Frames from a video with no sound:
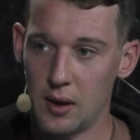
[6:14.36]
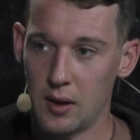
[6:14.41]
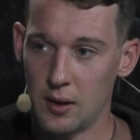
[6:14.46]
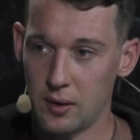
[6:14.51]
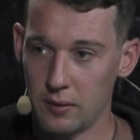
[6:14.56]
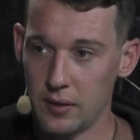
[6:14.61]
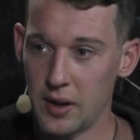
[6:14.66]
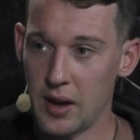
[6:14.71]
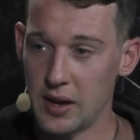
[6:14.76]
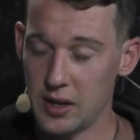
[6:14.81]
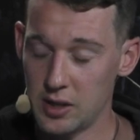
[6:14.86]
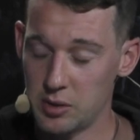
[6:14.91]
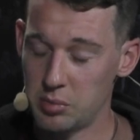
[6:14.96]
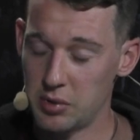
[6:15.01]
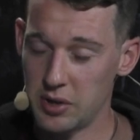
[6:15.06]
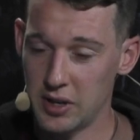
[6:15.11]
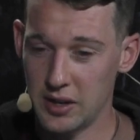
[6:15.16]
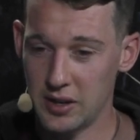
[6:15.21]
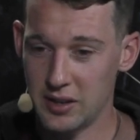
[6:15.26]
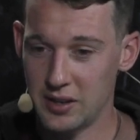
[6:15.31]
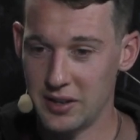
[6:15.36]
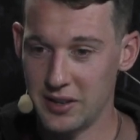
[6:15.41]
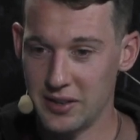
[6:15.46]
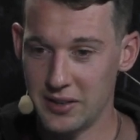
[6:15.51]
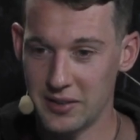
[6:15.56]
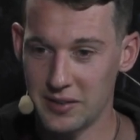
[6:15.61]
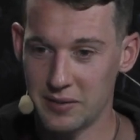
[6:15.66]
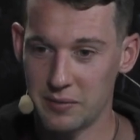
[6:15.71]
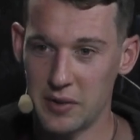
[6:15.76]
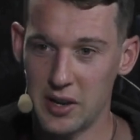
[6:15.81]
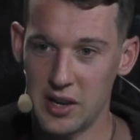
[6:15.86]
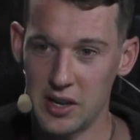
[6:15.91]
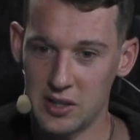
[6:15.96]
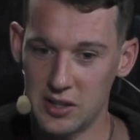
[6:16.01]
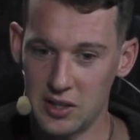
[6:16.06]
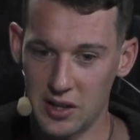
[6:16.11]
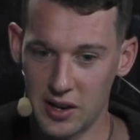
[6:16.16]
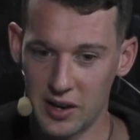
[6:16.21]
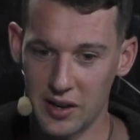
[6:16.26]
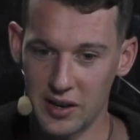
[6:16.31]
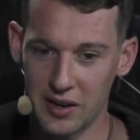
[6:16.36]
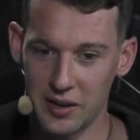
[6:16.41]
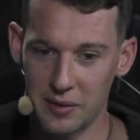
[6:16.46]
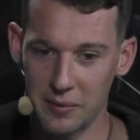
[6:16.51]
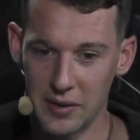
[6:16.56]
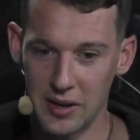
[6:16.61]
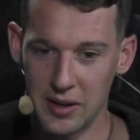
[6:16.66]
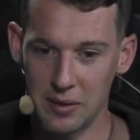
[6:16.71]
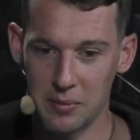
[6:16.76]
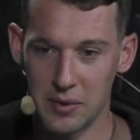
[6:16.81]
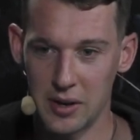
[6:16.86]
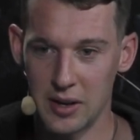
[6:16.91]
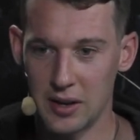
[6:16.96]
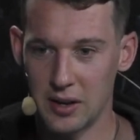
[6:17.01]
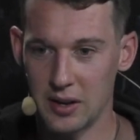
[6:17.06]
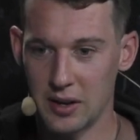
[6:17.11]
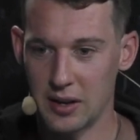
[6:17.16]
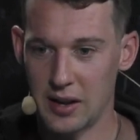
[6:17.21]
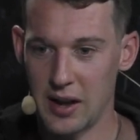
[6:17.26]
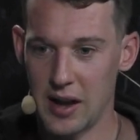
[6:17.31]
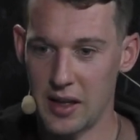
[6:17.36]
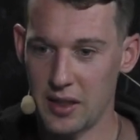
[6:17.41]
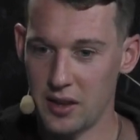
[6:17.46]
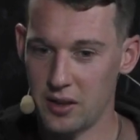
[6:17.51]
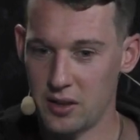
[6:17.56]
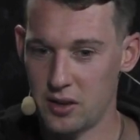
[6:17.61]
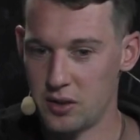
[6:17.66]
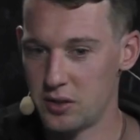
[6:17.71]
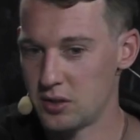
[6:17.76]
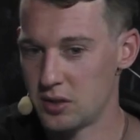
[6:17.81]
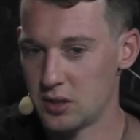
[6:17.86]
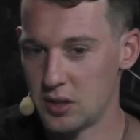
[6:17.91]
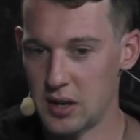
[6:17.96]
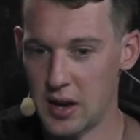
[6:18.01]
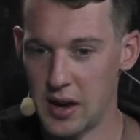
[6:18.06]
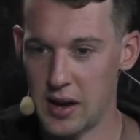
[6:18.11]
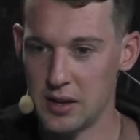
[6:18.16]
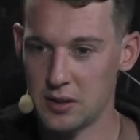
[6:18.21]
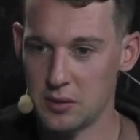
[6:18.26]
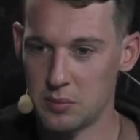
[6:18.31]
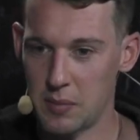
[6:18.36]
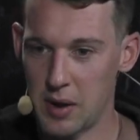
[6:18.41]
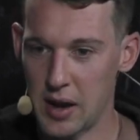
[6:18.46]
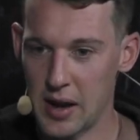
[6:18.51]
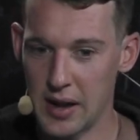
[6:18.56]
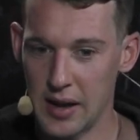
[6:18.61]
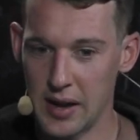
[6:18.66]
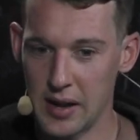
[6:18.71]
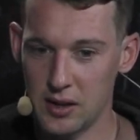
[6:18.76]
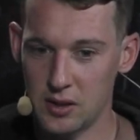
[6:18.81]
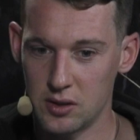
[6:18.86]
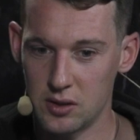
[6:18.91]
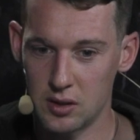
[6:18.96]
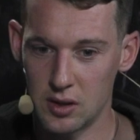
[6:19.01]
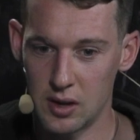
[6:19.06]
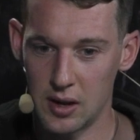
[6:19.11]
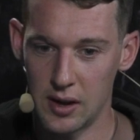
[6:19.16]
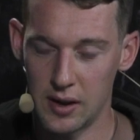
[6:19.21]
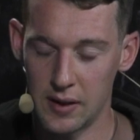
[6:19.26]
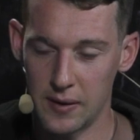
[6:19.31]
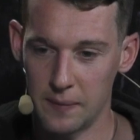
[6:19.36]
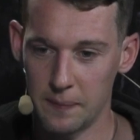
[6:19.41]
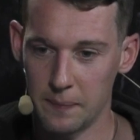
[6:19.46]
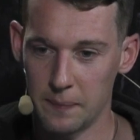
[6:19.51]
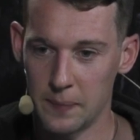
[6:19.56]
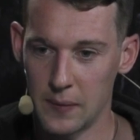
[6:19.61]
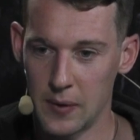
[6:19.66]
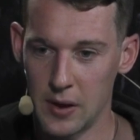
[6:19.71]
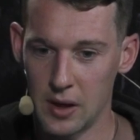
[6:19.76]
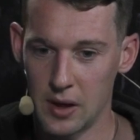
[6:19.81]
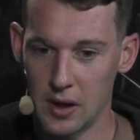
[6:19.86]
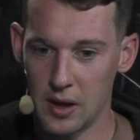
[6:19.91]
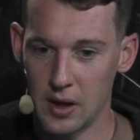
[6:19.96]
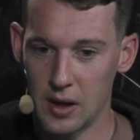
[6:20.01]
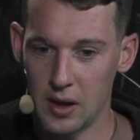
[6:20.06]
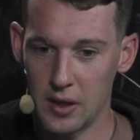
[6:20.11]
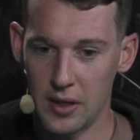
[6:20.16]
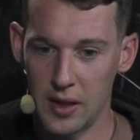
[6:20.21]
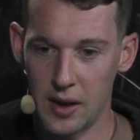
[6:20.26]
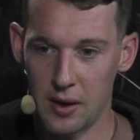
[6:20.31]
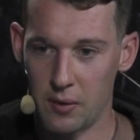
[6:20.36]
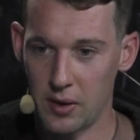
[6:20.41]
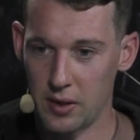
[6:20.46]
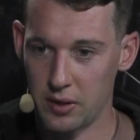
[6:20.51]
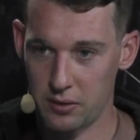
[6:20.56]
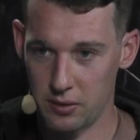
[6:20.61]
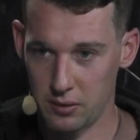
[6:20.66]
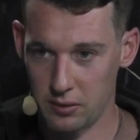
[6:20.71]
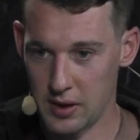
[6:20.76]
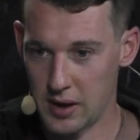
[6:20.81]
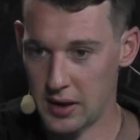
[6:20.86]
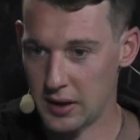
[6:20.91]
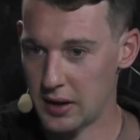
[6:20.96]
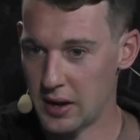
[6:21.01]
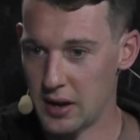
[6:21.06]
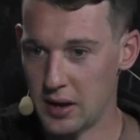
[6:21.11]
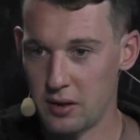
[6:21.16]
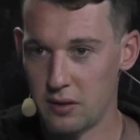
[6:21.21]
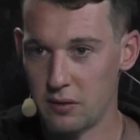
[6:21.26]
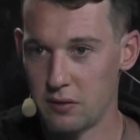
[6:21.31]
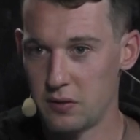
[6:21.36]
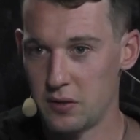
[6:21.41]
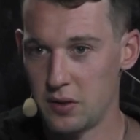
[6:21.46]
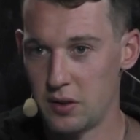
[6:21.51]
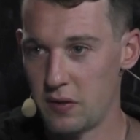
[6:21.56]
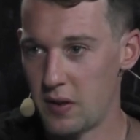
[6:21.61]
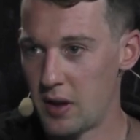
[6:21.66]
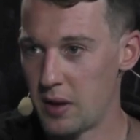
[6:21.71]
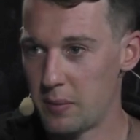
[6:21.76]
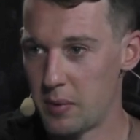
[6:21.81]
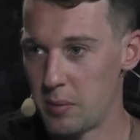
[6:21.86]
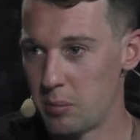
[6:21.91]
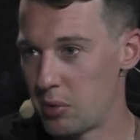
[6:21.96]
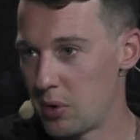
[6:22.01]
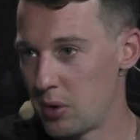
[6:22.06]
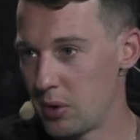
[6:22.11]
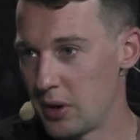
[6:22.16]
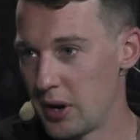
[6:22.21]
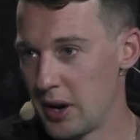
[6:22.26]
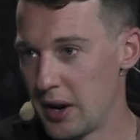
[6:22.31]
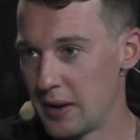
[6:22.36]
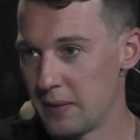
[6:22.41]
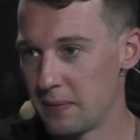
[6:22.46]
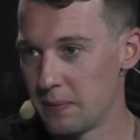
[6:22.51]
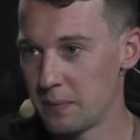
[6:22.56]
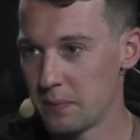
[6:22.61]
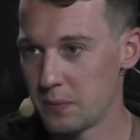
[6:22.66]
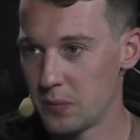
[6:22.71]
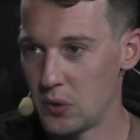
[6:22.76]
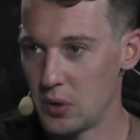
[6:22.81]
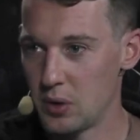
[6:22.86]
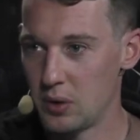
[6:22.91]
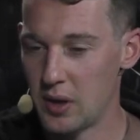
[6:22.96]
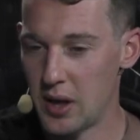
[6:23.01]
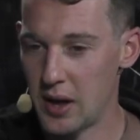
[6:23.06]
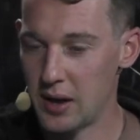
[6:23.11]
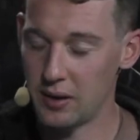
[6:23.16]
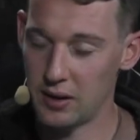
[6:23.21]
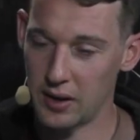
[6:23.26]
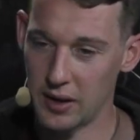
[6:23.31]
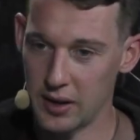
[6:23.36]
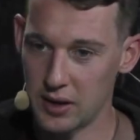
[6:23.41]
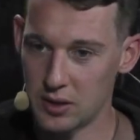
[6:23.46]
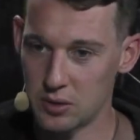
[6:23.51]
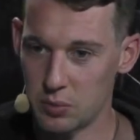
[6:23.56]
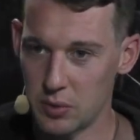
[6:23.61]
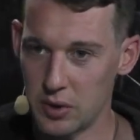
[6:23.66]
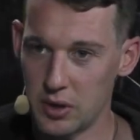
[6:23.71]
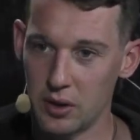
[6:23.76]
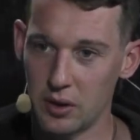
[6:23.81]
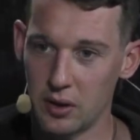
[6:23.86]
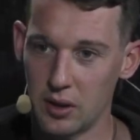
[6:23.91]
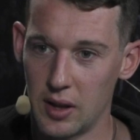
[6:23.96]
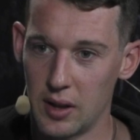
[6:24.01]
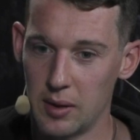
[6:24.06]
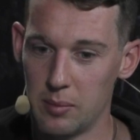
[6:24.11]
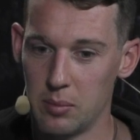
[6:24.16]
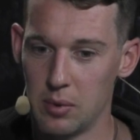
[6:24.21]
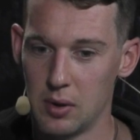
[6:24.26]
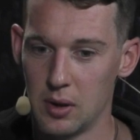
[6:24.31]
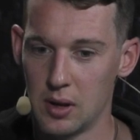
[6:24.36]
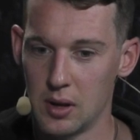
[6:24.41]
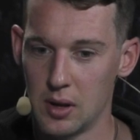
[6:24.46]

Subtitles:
Yeah, he's pretty good too, but he's younger than me. But yeah, then there's guys my age that went through that kind of development program through that, I guess, Winter Club,